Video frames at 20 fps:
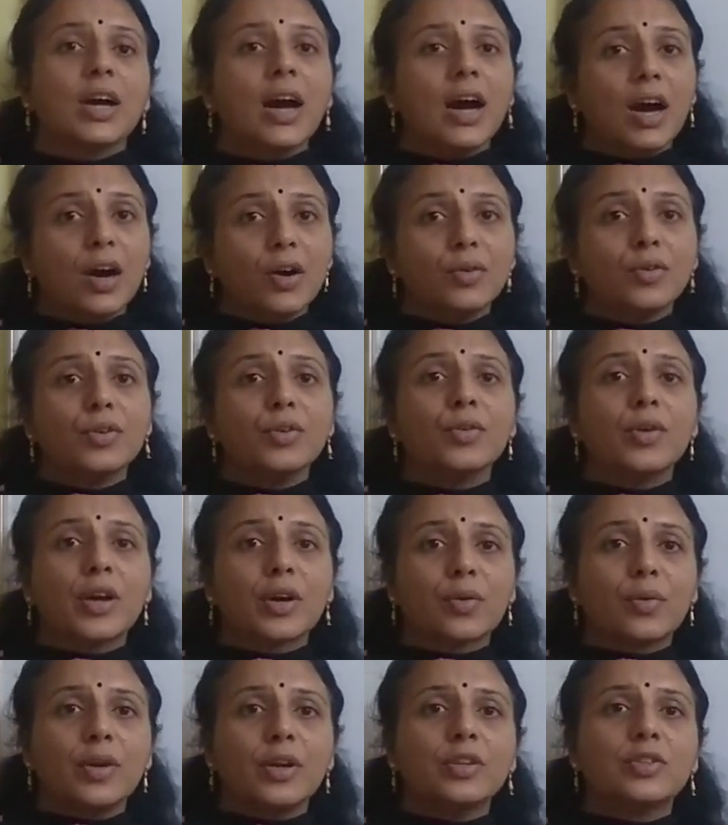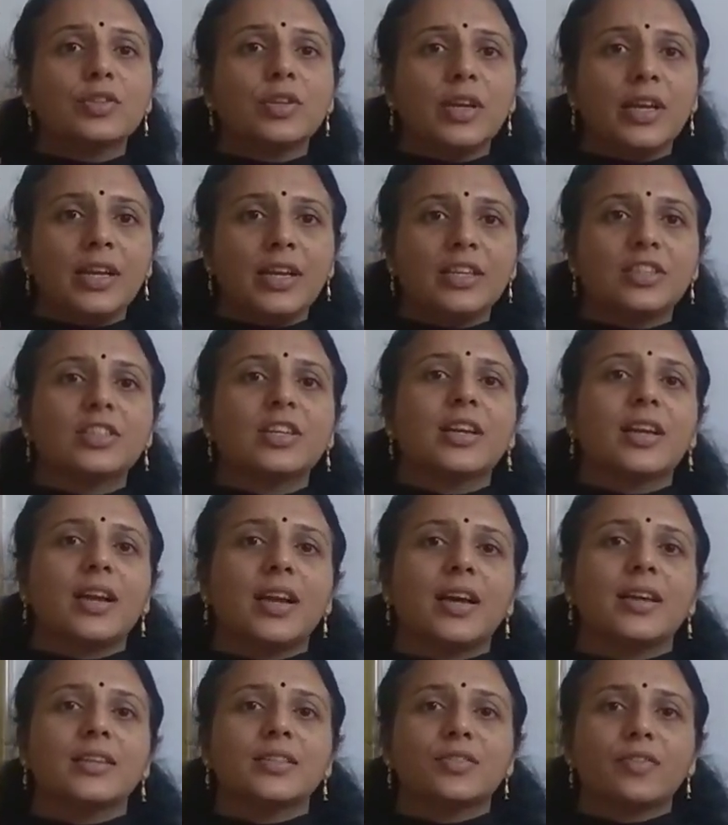how you are going to
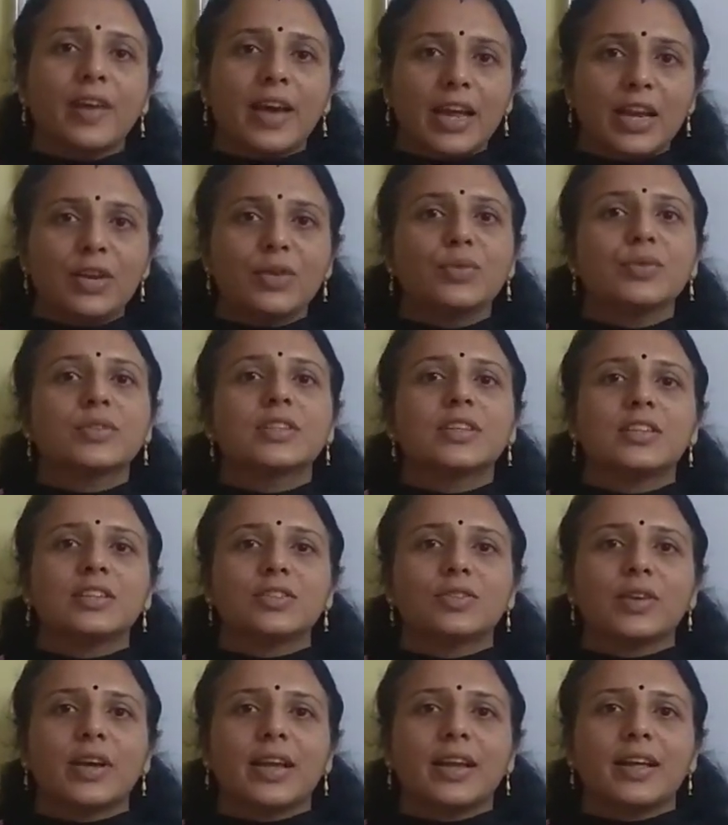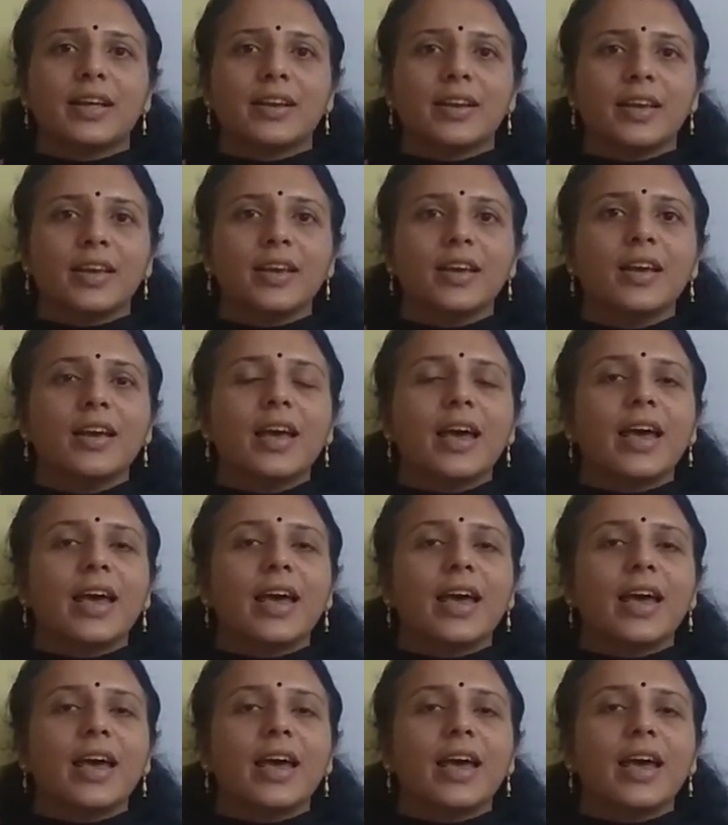initialize values into an array,